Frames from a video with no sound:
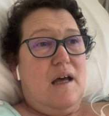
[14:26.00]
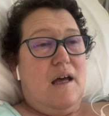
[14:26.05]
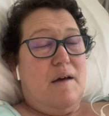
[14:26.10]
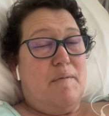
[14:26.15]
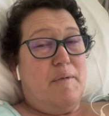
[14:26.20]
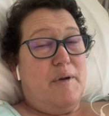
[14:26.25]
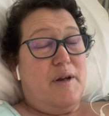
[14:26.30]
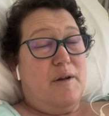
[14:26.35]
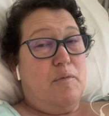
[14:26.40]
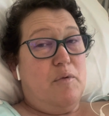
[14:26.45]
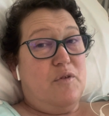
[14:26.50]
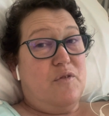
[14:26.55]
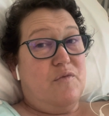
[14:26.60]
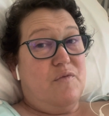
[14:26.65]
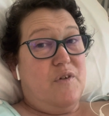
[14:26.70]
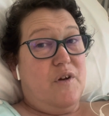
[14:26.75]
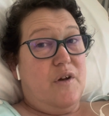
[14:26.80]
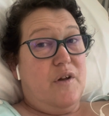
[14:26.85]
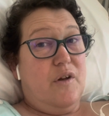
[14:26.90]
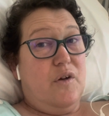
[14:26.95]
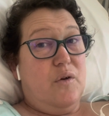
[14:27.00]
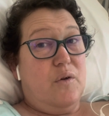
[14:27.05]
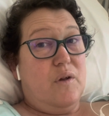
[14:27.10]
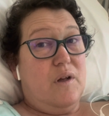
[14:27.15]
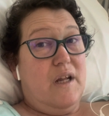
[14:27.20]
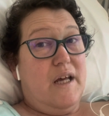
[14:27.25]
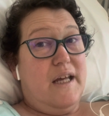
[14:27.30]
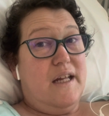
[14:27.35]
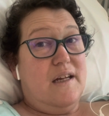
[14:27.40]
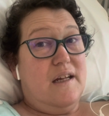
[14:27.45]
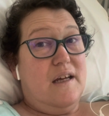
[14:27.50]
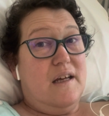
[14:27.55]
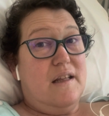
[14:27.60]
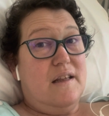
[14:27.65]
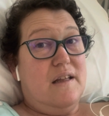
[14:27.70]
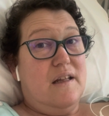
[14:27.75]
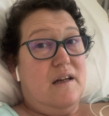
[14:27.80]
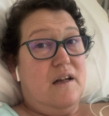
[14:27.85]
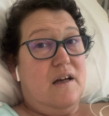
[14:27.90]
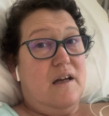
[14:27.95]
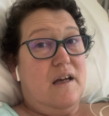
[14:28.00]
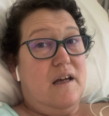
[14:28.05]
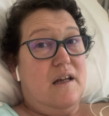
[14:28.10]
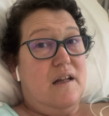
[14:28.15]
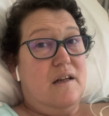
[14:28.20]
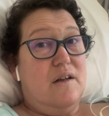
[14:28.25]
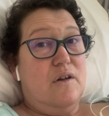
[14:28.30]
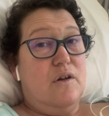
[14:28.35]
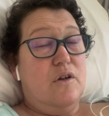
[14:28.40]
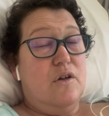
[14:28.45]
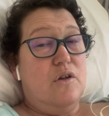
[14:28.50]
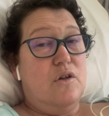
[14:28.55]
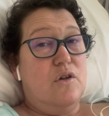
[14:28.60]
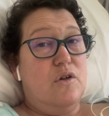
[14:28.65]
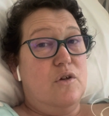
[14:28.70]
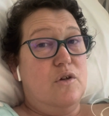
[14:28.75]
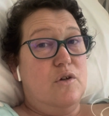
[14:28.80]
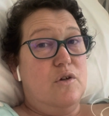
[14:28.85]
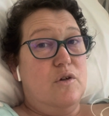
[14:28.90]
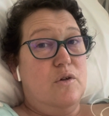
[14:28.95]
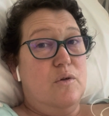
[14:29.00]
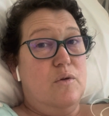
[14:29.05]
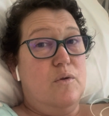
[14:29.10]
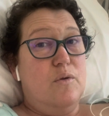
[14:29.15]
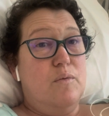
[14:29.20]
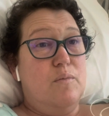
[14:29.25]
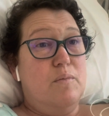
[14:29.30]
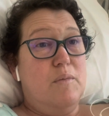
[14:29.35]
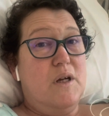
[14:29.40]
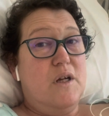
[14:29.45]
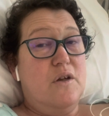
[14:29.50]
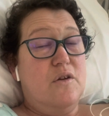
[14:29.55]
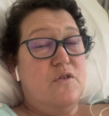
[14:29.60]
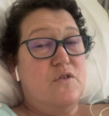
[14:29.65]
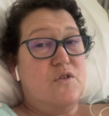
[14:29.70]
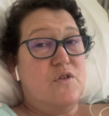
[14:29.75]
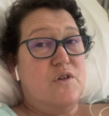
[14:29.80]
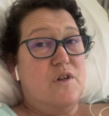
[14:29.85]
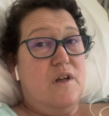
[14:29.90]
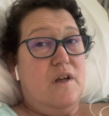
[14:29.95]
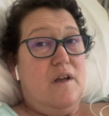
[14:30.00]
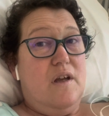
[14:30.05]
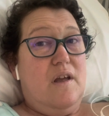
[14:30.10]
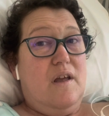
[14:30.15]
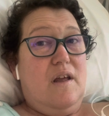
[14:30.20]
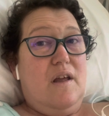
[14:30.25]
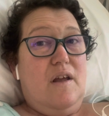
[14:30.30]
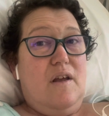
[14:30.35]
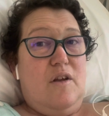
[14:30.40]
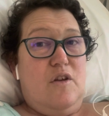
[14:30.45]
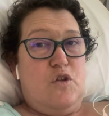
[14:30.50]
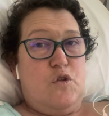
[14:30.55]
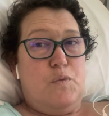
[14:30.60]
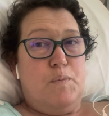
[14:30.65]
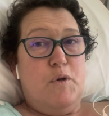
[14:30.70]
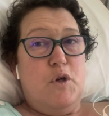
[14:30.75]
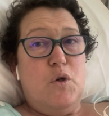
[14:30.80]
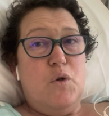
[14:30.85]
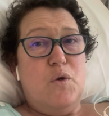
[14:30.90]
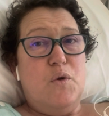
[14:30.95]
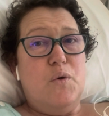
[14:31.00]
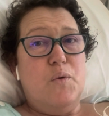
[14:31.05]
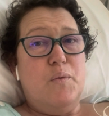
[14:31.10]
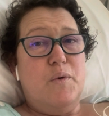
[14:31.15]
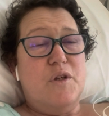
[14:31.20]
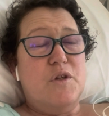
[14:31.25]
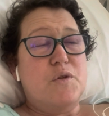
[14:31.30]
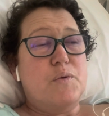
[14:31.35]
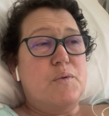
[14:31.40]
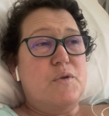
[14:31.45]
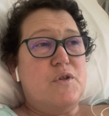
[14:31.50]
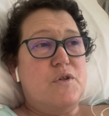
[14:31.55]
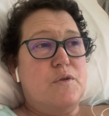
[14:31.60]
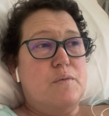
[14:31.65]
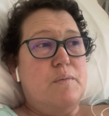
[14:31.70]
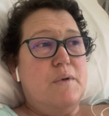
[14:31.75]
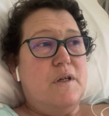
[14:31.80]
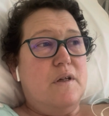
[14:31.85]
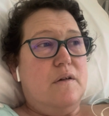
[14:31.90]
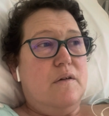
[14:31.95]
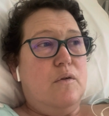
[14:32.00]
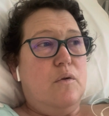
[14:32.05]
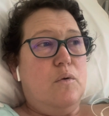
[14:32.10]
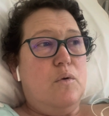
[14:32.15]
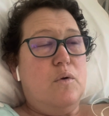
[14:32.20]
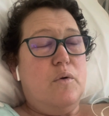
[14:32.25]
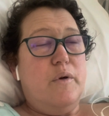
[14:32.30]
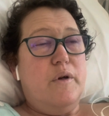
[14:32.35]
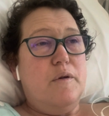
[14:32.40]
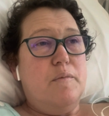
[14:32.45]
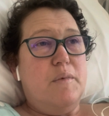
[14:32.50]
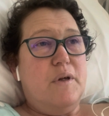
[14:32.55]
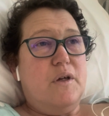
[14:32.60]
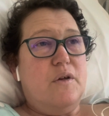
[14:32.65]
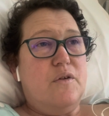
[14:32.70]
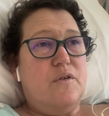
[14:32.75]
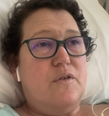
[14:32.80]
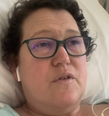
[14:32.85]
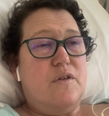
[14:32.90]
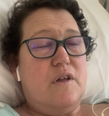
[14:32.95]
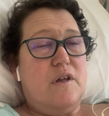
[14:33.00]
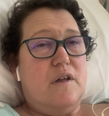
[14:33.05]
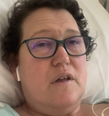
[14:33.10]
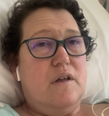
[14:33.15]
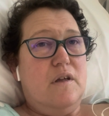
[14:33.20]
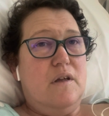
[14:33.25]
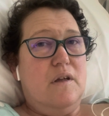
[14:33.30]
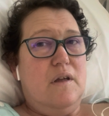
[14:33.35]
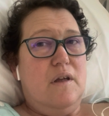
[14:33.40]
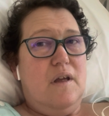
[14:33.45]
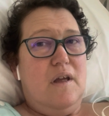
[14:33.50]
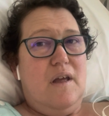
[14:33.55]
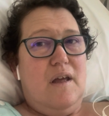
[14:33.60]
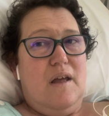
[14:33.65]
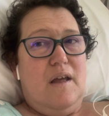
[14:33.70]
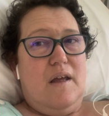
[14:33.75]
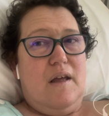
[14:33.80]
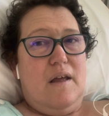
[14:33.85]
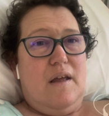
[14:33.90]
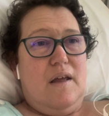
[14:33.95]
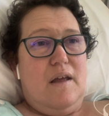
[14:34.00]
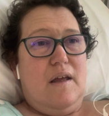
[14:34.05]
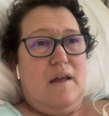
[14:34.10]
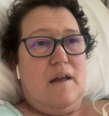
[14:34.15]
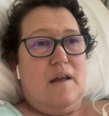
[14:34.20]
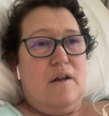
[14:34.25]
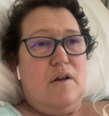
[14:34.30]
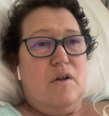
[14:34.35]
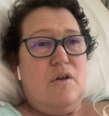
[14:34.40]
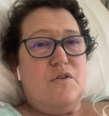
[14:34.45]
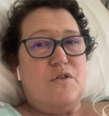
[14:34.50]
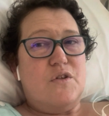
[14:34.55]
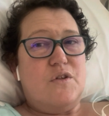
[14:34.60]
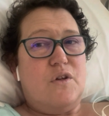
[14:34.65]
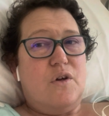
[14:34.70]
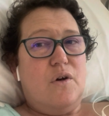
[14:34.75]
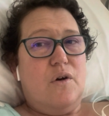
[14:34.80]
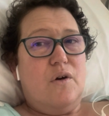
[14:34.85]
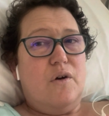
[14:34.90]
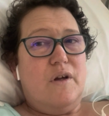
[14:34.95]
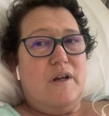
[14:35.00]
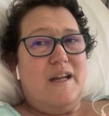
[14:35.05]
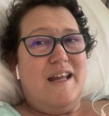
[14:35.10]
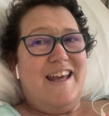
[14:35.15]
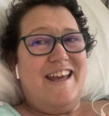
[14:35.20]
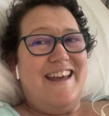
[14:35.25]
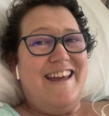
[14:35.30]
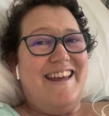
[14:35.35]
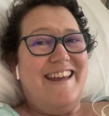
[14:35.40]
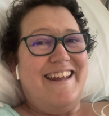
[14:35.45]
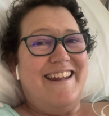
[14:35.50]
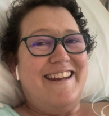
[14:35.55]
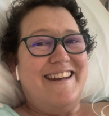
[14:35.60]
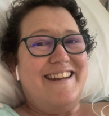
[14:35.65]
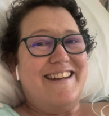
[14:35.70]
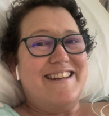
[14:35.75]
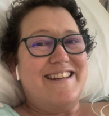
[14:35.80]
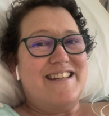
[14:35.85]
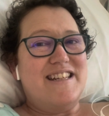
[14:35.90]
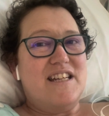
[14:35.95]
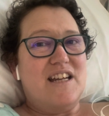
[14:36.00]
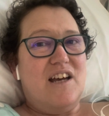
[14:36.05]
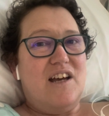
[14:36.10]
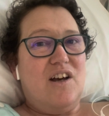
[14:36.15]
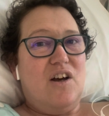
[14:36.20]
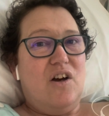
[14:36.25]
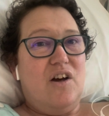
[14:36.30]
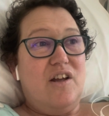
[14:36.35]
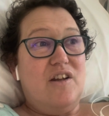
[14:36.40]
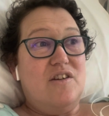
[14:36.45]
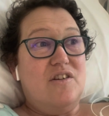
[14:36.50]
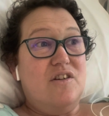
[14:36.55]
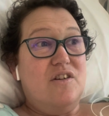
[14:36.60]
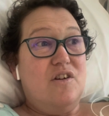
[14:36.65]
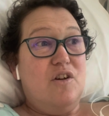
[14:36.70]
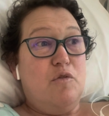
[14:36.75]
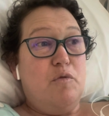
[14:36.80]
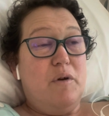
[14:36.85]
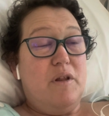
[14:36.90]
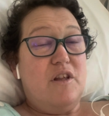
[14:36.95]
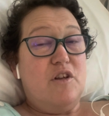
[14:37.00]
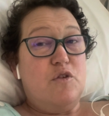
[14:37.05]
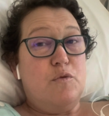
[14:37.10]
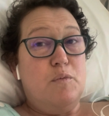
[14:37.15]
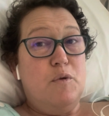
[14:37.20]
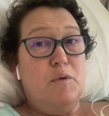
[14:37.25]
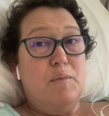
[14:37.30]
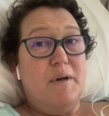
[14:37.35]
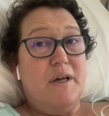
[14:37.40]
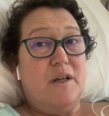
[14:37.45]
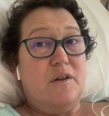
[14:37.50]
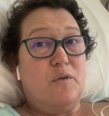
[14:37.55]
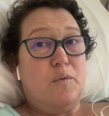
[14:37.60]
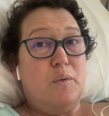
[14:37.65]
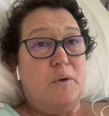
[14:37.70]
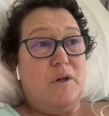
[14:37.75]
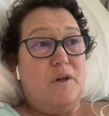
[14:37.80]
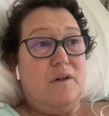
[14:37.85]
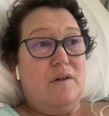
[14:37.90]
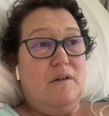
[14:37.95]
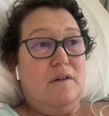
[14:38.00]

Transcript: But it wasn't very long later that I had a humongous spew, which was a bit awkward because the nurse had gone and I didn't know where their spew bags were.